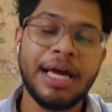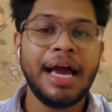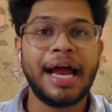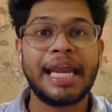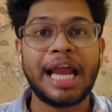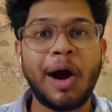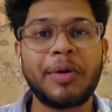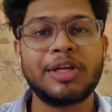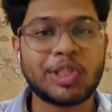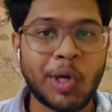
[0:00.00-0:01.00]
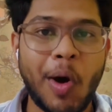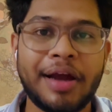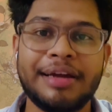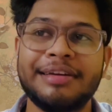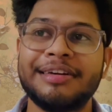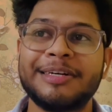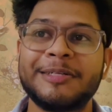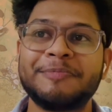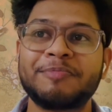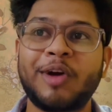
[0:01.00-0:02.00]
and now you're strong and
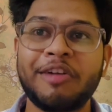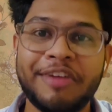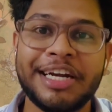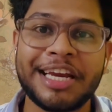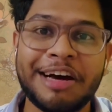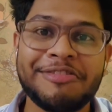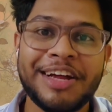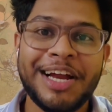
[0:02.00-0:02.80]
confident enough